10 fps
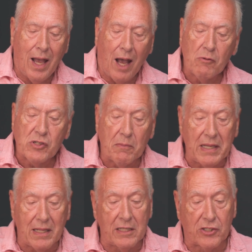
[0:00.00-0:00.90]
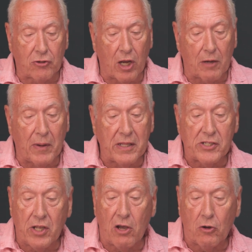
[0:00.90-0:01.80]
I was immediately struck by the
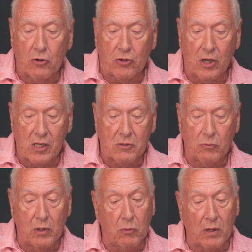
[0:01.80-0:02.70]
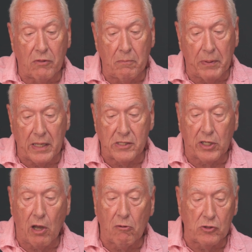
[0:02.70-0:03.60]
stark contrast with one of the biggest
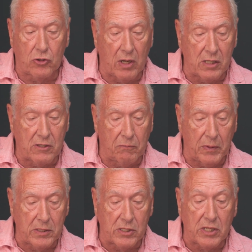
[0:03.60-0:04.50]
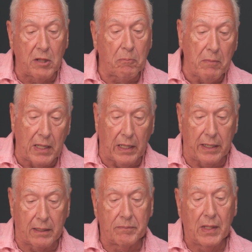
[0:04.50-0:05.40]
current strands of business in the Premier
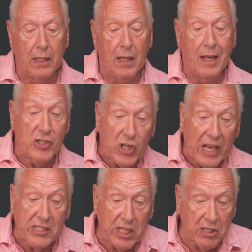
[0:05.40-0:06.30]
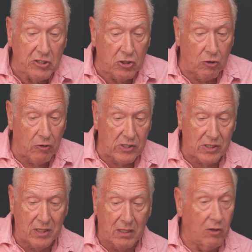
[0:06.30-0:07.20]
League. Chasing the
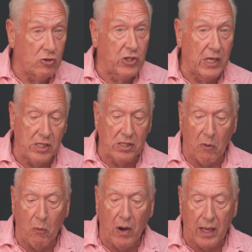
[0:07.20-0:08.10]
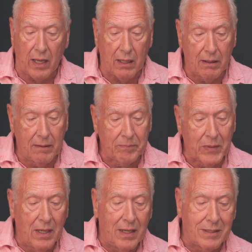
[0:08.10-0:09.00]
tourists, not chasing them away,
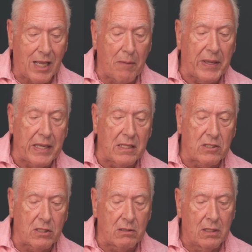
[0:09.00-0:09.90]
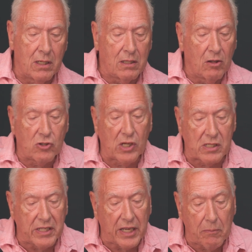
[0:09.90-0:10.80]
tapping into not
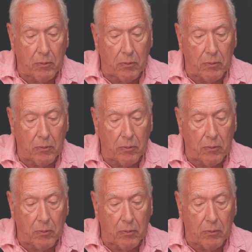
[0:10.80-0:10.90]
just ticket